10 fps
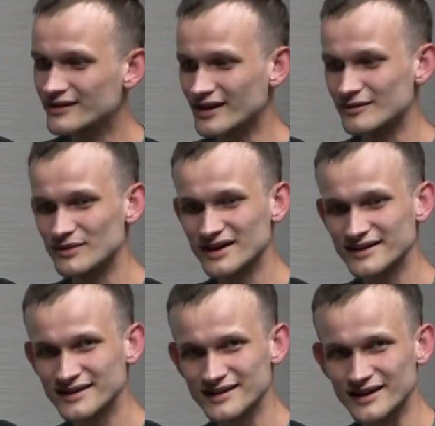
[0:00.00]
Yeah, but
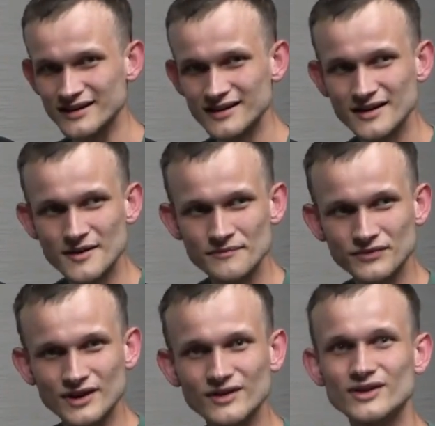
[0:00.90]
it's,
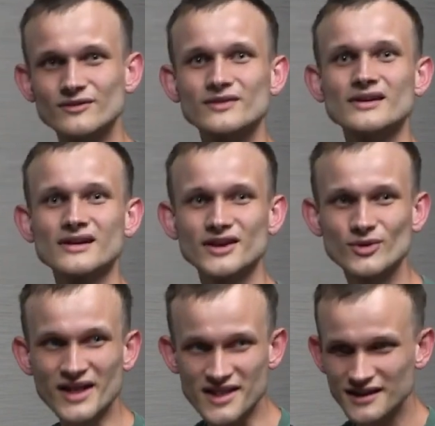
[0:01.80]

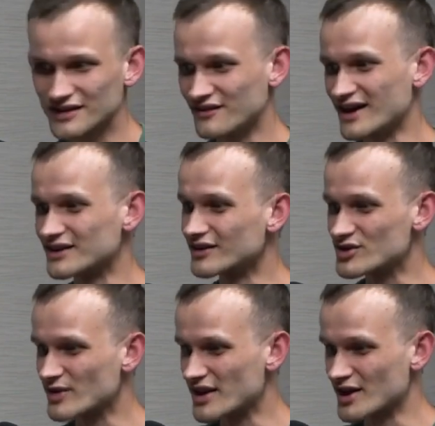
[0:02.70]
you can see the fact that
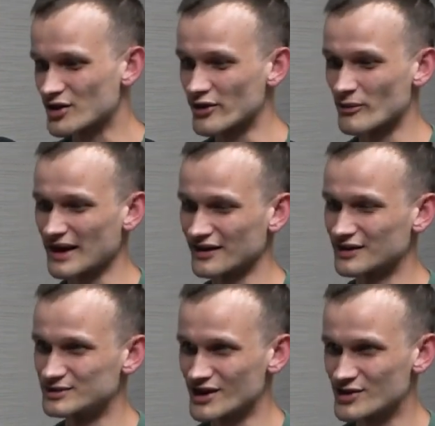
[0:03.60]
these transactions were made on
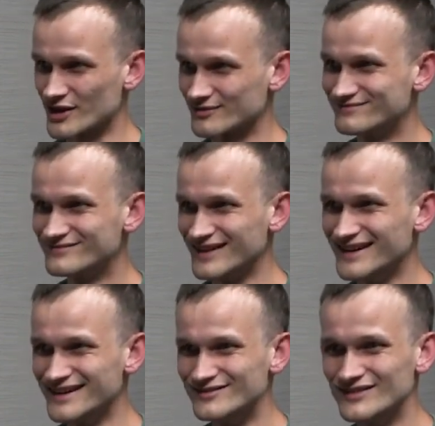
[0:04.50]
the blockchain.
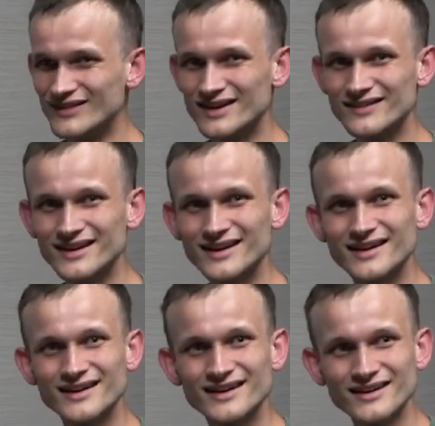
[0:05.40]
But
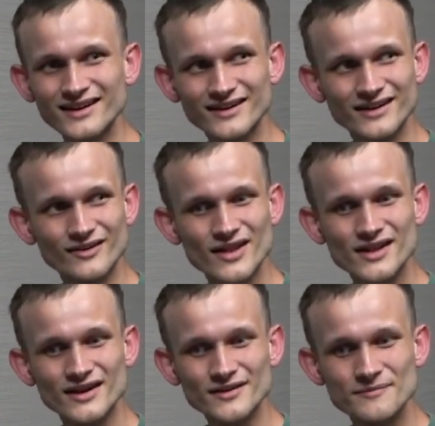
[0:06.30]
it
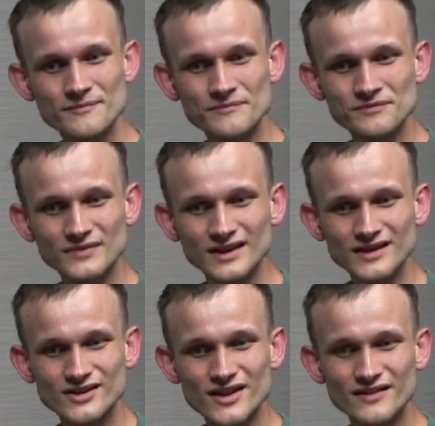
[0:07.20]
was
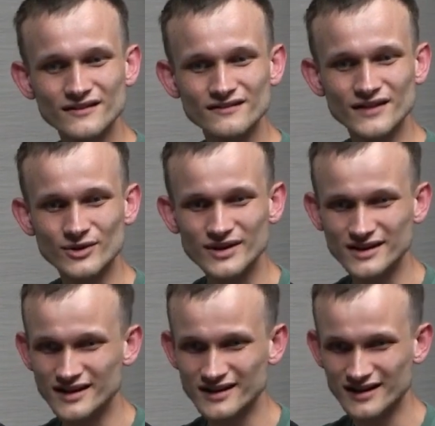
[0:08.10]
just
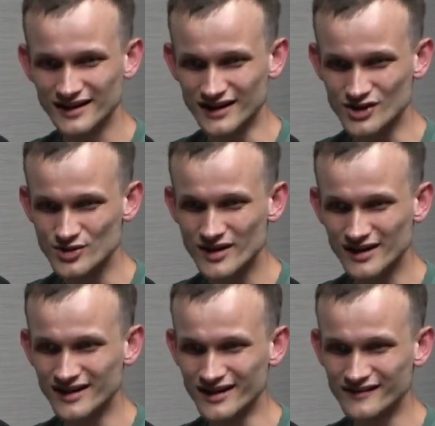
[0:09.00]
very
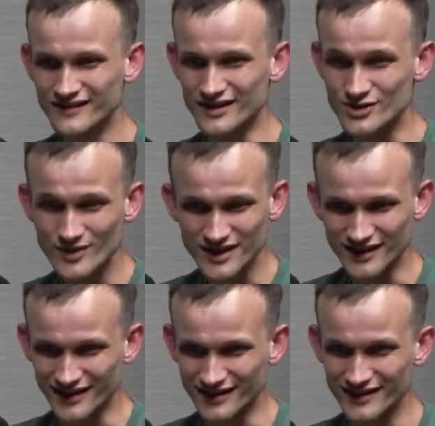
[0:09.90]

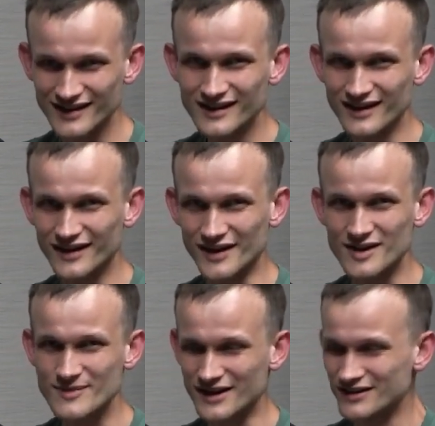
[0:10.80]
interesting and
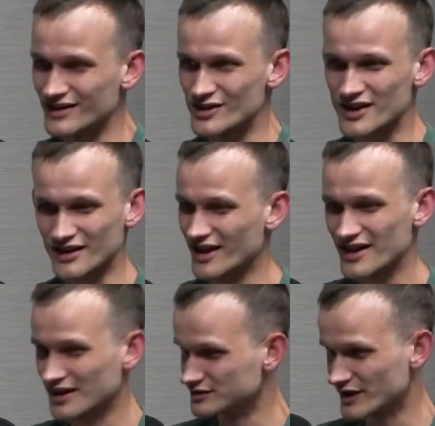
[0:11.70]
unexpected, and just an
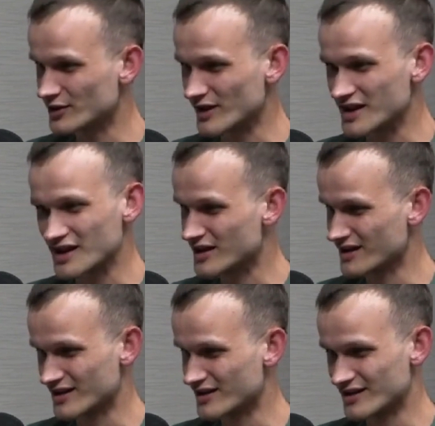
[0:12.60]
insanely crazy
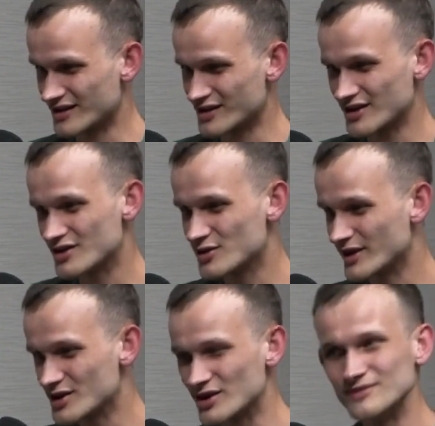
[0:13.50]

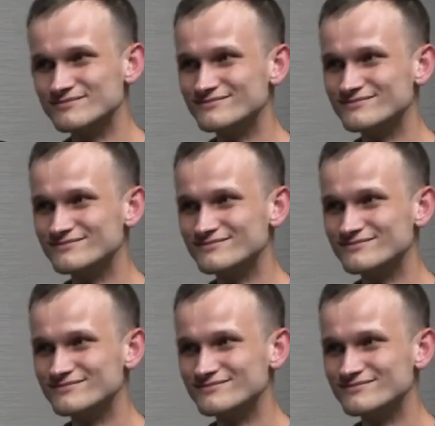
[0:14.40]
situation.